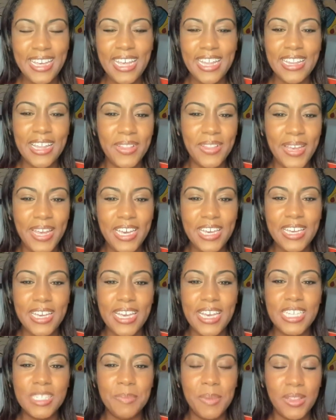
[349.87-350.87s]
The link
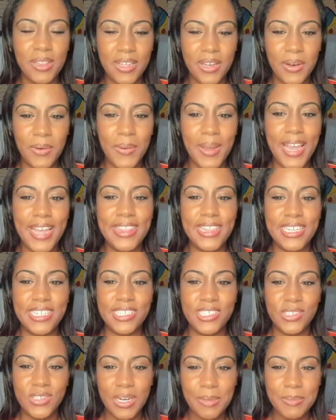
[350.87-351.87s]
is below in the
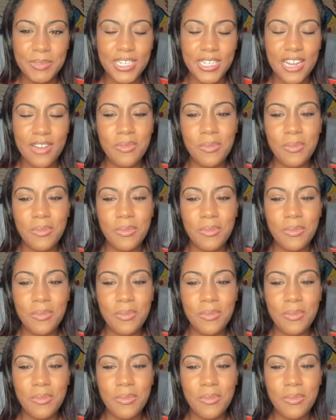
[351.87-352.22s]
description.